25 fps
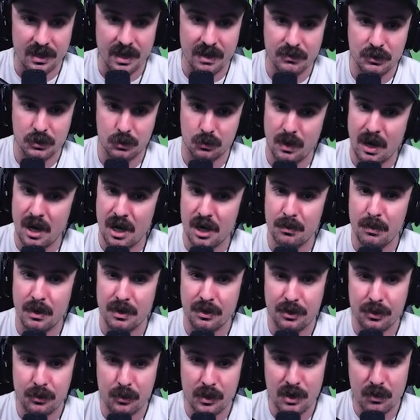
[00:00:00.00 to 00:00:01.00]
If surrounded by
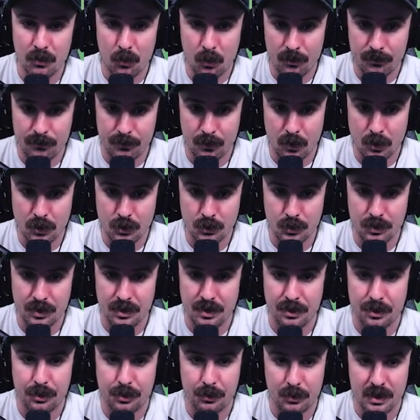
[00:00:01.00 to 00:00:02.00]
3 or more foes
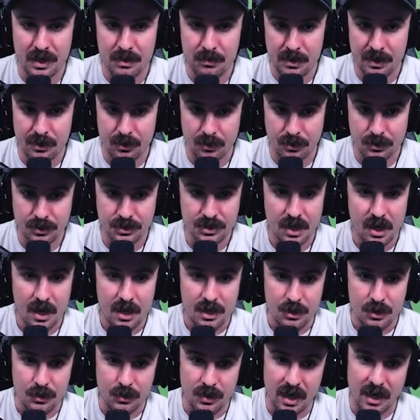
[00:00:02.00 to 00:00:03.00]
within 3 meters,
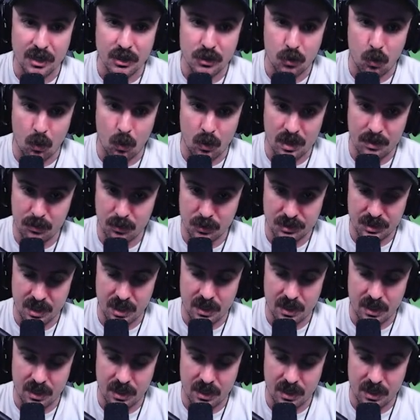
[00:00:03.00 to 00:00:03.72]
you gain 20%